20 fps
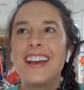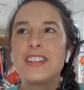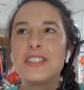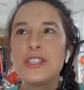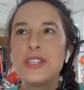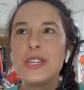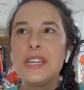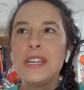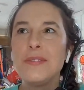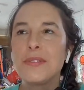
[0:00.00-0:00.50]

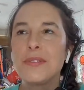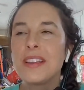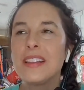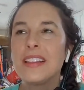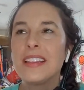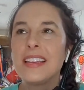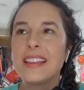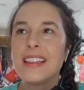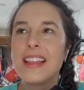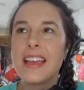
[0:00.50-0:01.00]
she
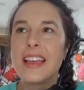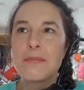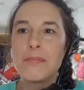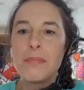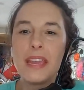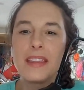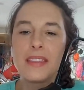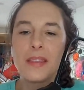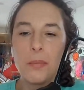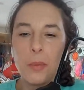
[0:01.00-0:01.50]
really like
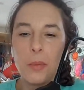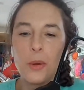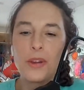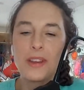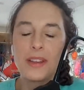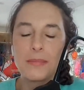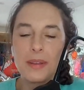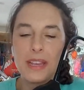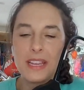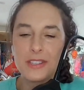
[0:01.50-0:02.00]
made the
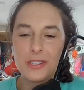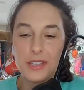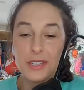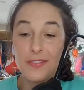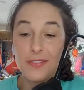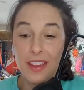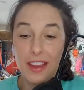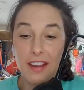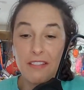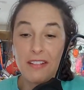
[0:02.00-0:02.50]
morning pages
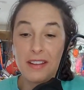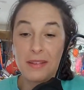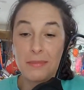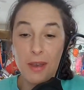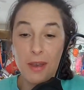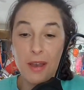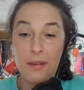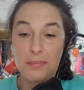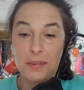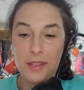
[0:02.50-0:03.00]
very
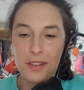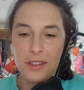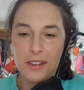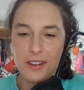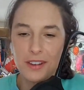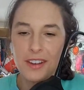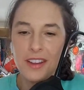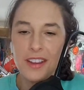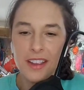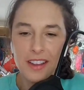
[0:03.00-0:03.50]

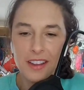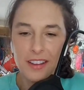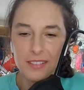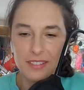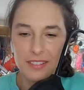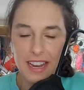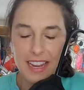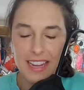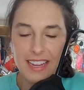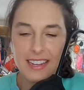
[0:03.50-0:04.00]
popular,
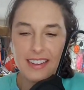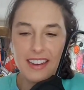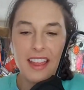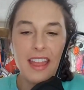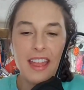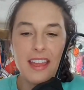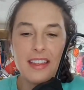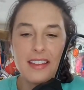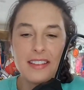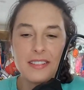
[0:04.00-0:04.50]
right?
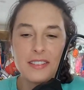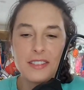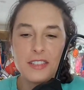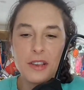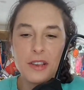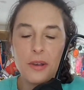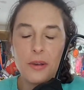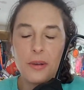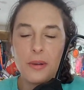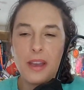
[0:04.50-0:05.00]
And mm-hmm.
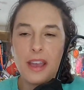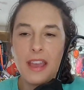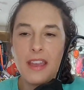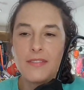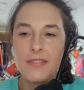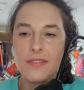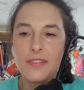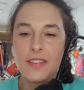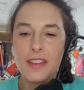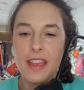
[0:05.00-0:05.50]
so
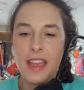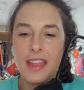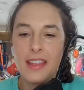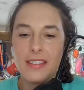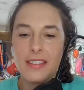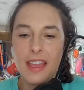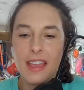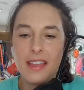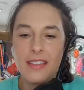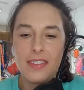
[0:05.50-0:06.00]
if
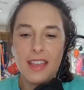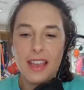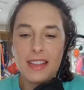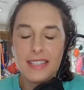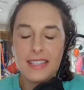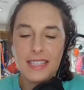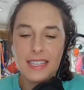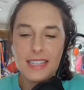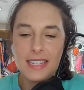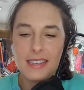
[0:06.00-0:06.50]
and and
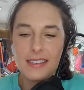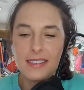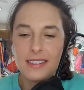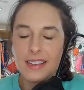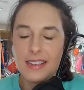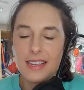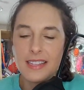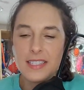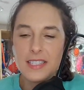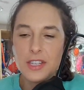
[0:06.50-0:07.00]
that's
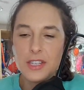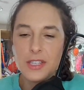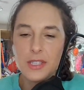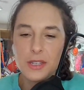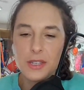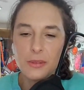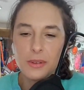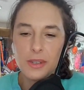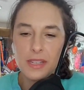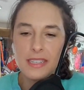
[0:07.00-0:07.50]
it's just
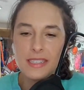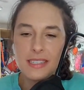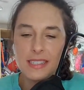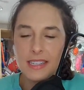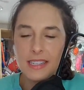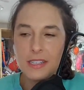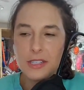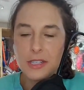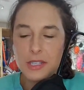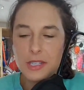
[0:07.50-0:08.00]
so
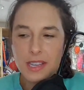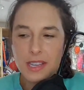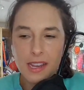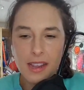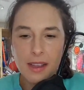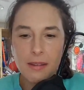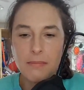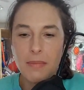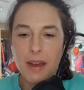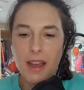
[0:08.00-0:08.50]
easy. It's just like
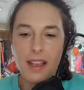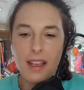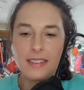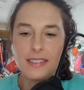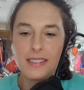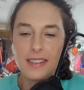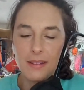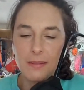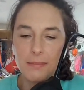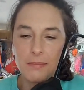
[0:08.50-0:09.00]
a mind
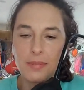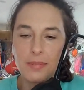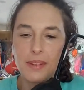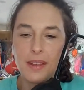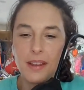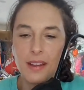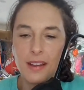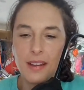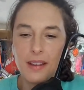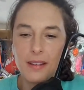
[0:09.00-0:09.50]
dump.
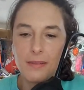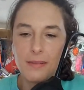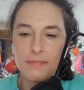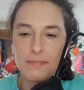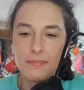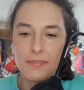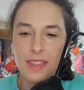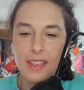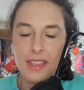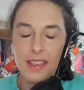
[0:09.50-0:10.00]
Um,
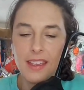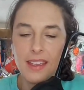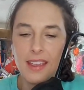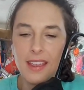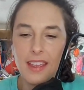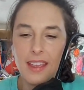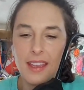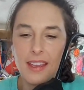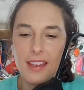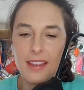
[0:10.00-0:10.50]

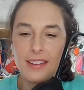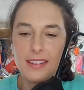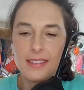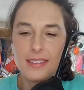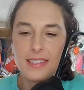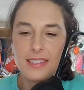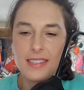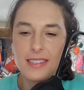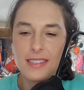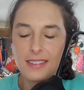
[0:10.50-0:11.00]

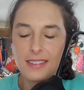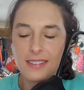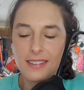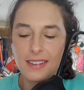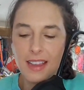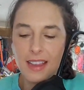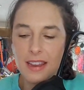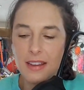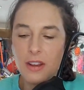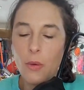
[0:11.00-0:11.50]
and
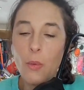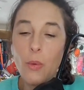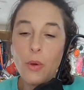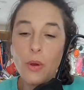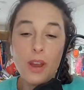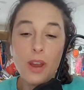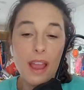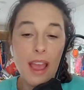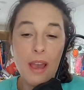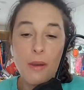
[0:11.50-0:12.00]
and
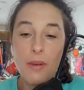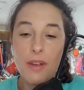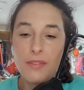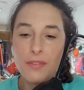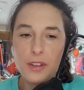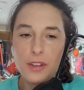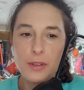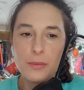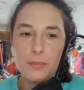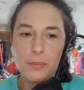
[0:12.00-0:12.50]
or however
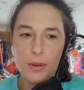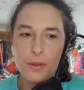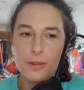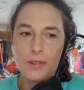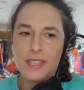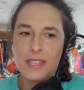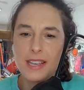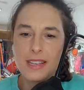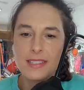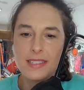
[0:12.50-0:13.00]
you
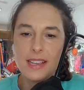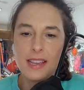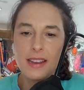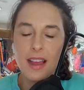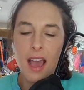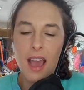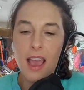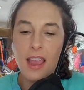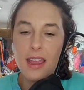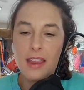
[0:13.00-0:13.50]
process it
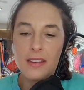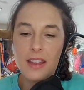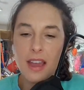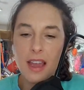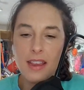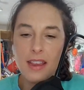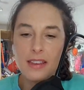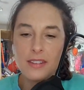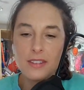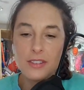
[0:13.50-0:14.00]
i
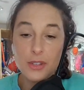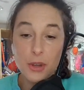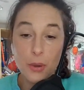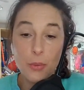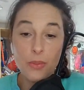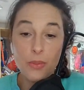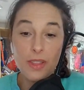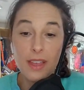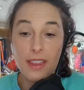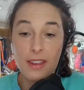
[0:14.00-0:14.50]
i
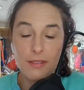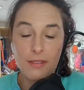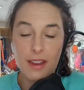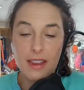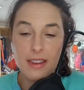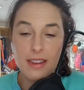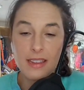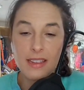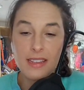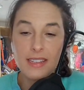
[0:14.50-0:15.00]
don't like
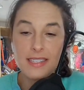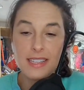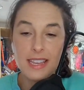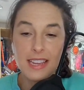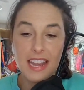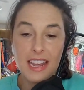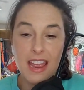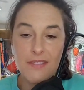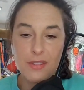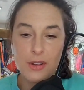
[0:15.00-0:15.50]
writing because i
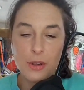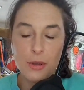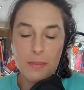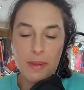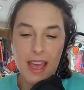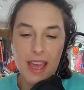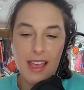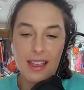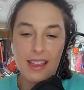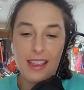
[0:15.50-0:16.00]
never go
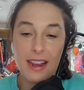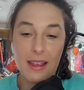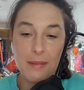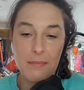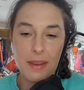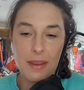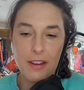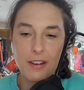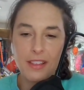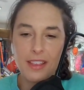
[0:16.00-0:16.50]
back and i
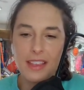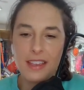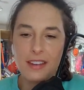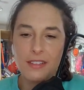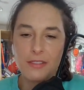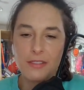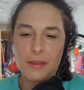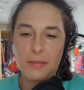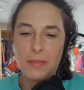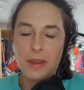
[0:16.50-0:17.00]
barely can
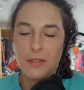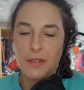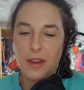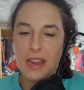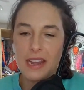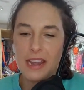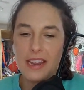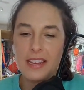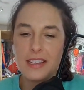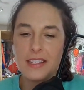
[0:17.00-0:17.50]
read my
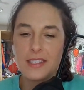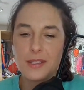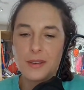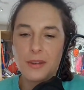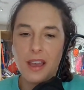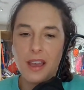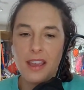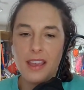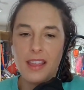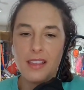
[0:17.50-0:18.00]
writing so
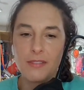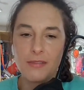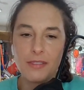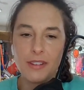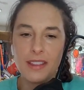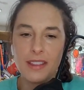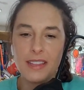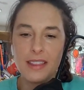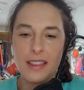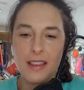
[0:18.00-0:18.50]
mm-hmm. i
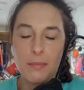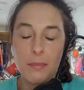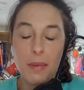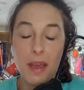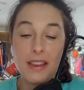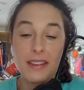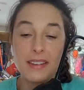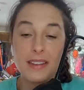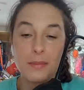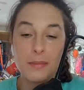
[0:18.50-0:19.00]
really love
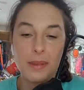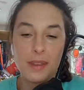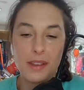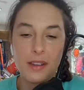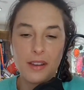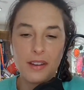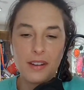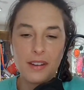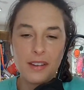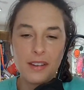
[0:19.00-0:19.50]
mind dumping
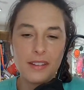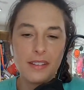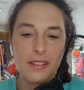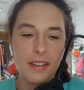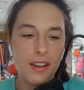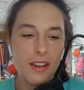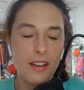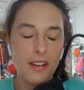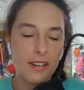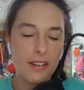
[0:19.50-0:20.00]
on a
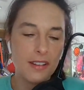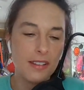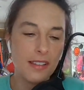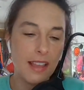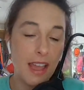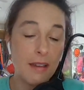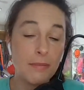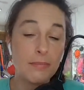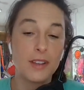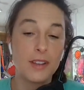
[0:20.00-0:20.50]
on a
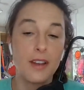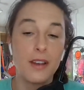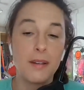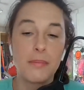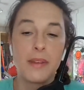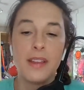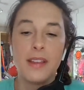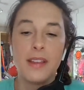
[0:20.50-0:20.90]
laptop